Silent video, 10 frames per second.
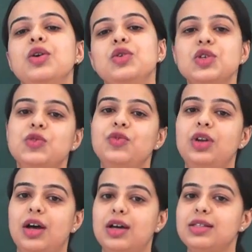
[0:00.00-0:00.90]
useful
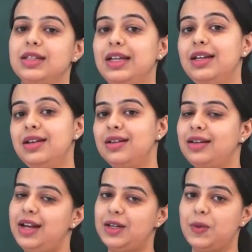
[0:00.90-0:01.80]
us in
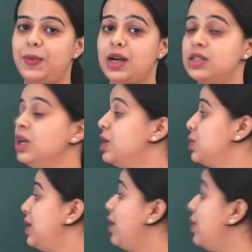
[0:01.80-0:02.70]
later parts.
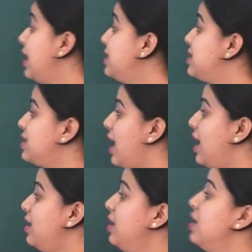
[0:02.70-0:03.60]
So, now let us
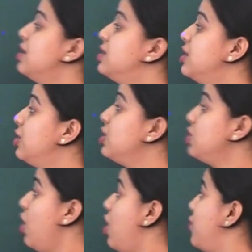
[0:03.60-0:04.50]
start zeros
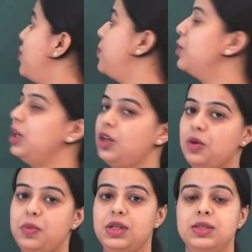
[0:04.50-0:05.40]
of a
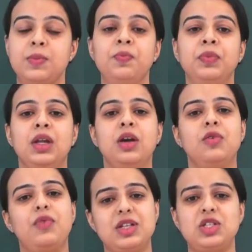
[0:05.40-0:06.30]
polynomials.
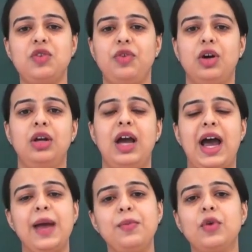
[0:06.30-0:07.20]
First of all,
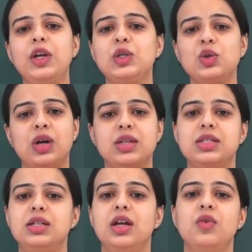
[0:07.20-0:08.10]
I am going to
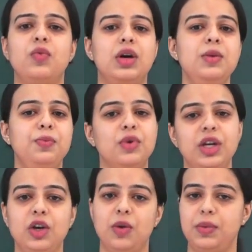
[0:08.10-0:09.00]
consider one
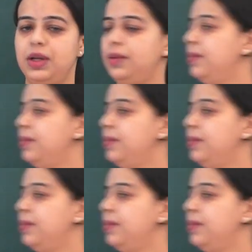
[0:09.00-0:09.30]
polynomial.